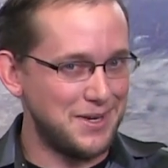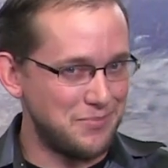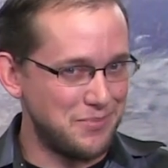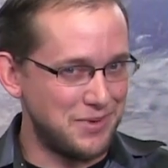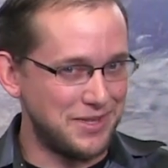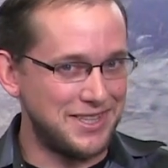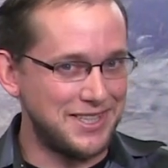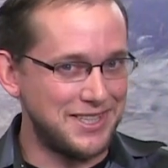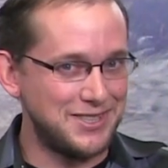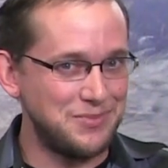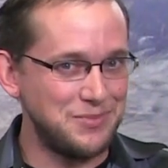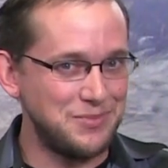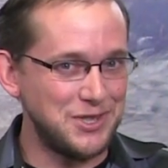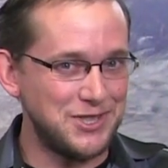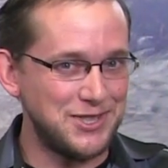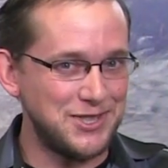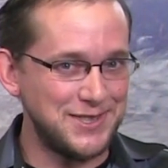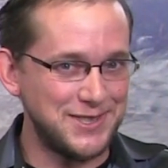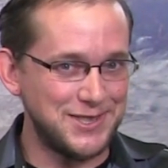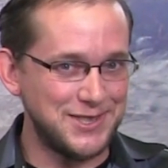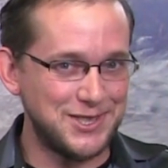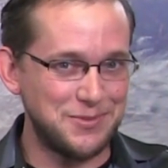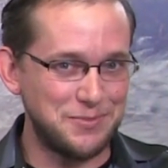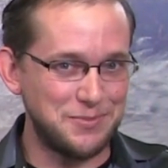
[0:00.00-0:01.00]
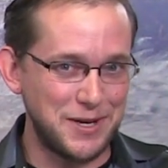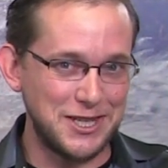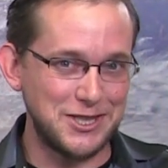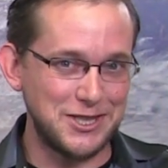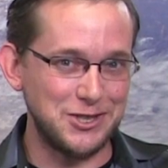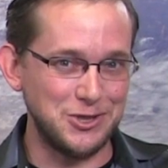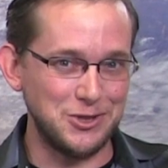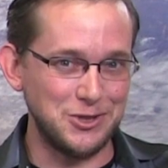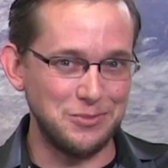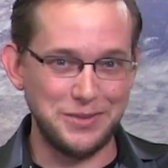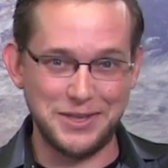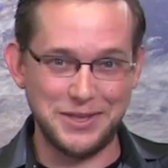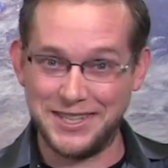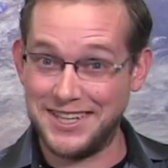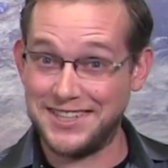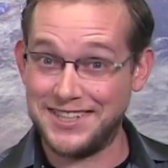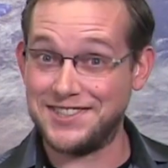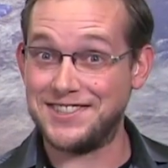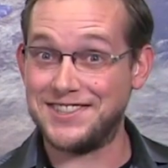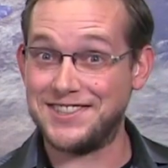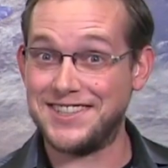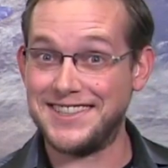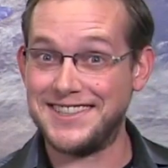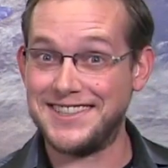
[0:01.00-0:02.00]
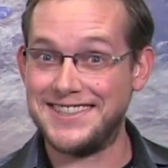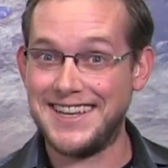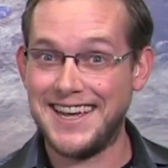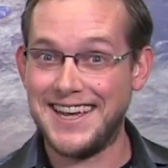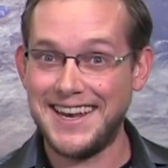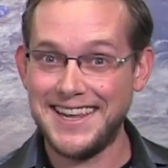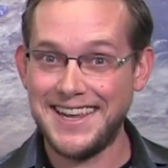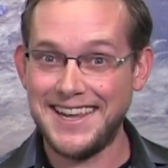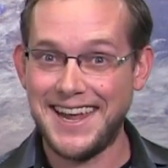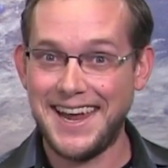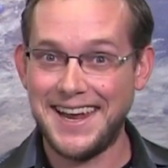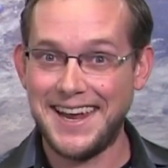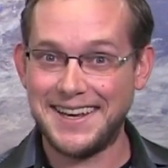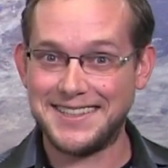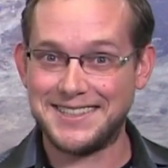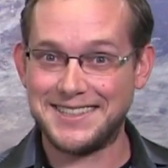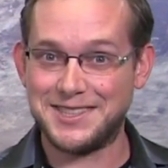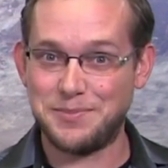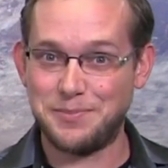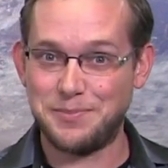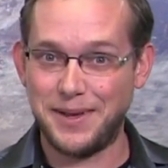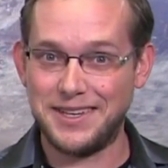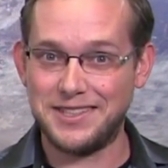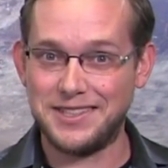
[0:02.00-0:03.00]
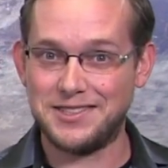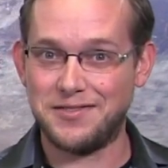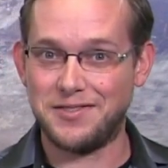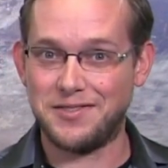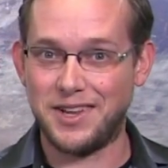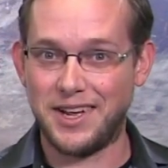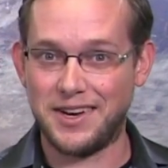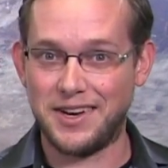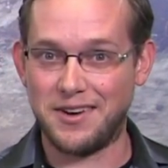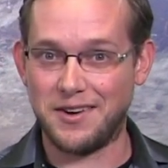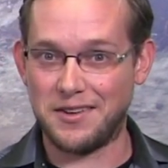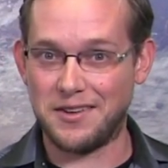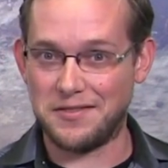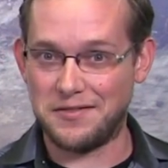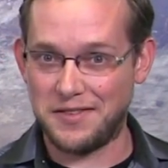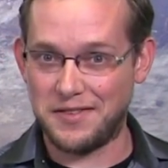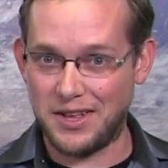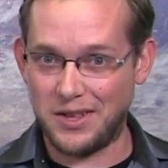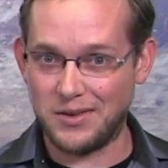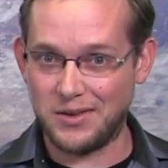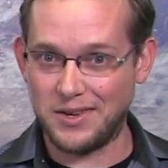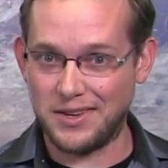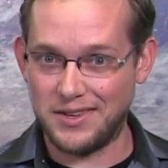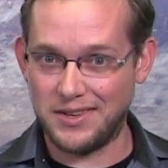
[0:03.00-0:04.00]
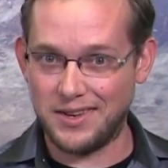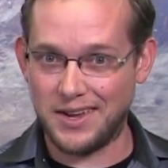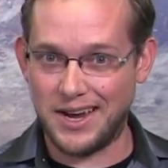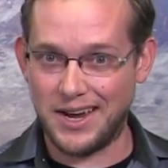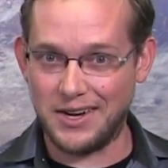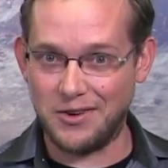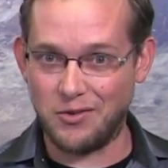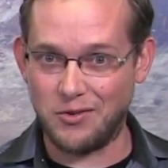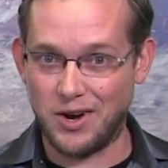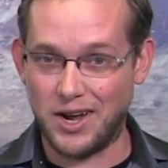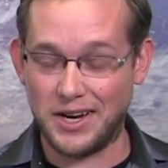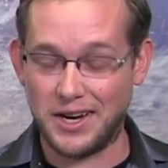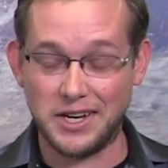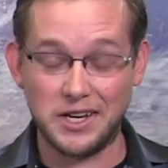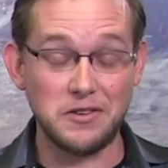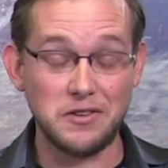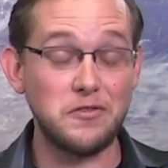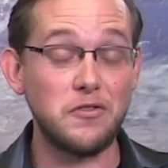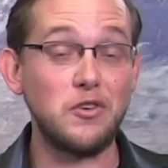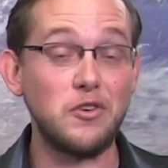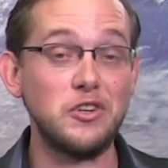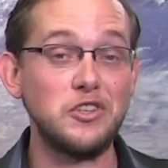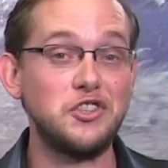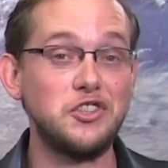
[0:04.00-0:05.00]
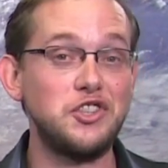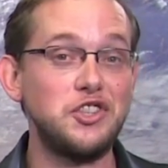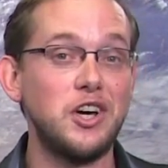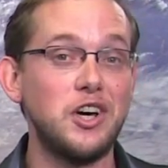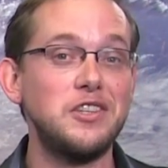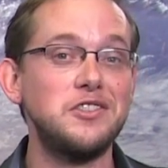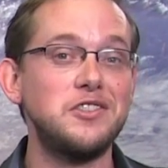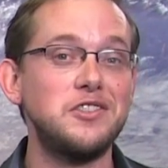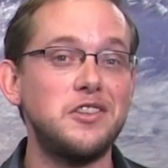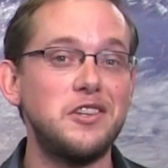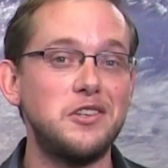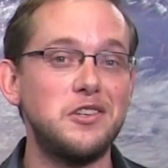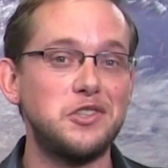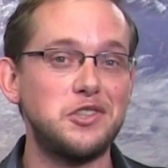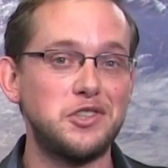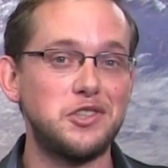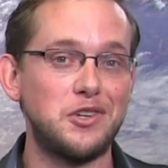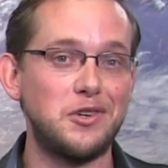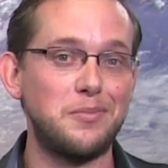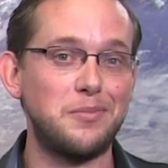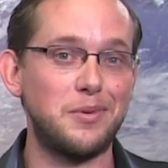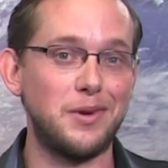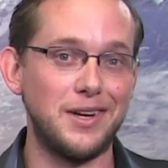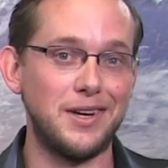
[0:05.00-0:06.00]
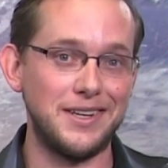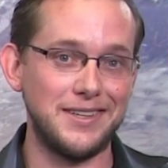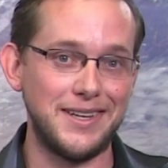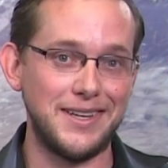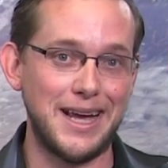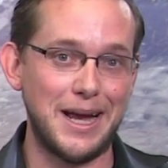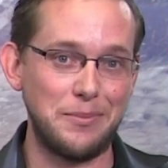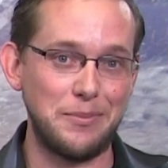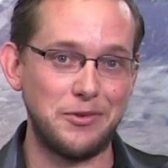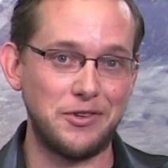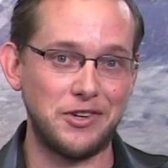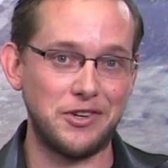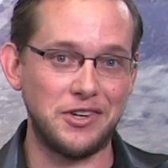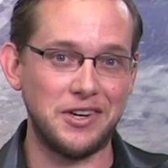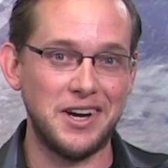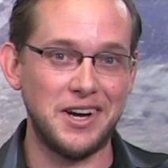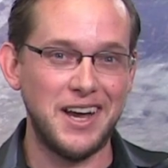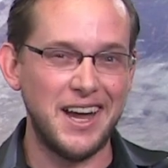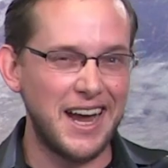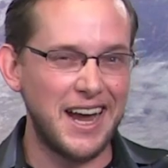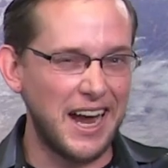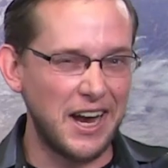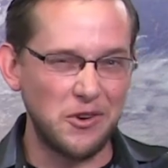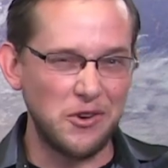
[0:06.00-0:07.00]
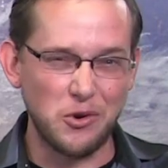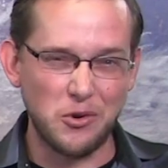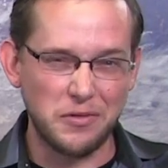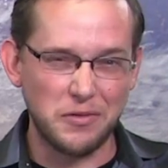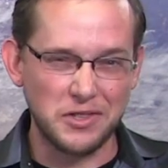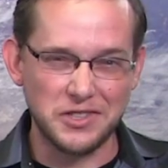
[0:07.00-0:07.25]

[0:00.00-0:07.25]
But this mission is special because it's a dedicated spaceflight on a Falcon 9 rocket for just their Sherpa adapter and over